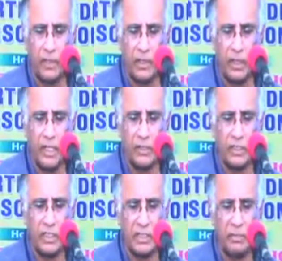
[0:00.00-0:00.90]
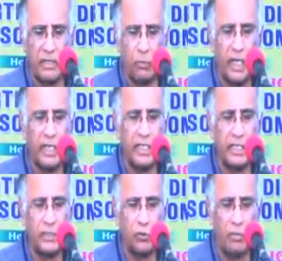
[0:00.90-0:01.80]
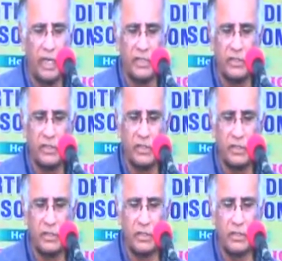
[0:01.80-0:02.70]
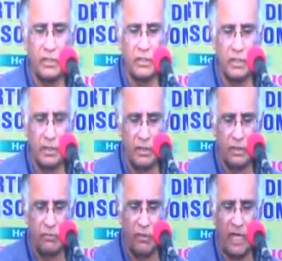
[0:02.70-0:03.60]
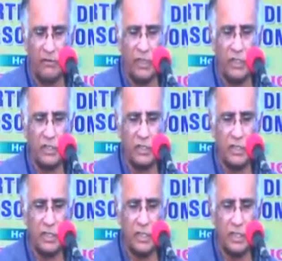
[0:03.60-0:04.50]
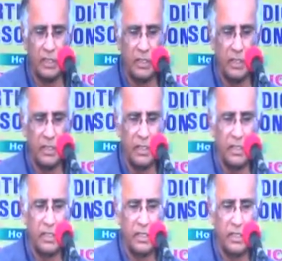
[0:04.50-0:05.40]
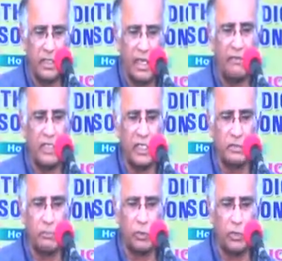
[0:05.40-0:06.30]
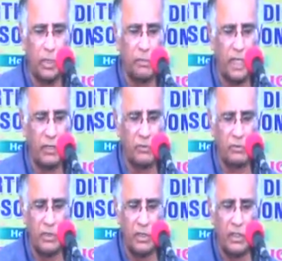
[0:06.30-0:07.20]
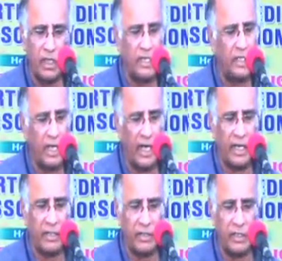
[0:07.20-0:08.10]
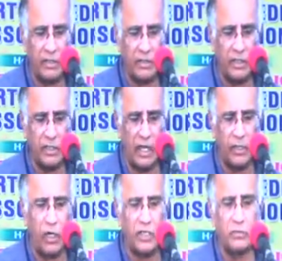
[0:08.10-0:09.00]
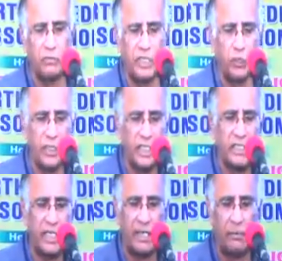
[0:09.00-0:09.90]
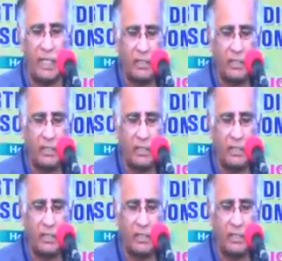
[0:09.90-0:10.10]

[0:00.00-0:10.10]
And this is him at 1 year, 2 months, 5 years, 11 years post-op now. And I got his video yesterday, but